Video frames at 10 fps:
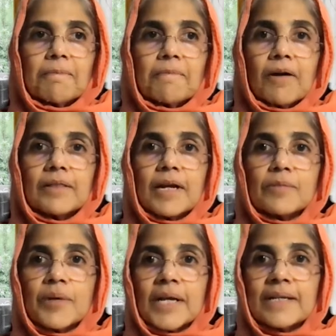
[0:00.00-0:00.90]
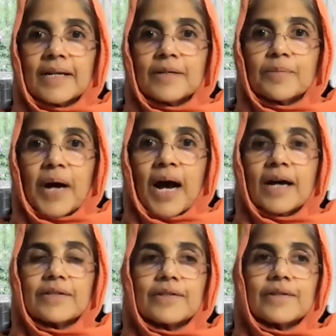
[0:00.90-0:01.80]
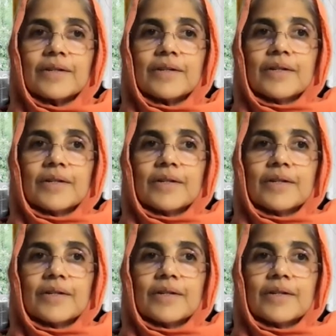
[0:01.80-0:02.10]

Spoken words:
All that, present, past,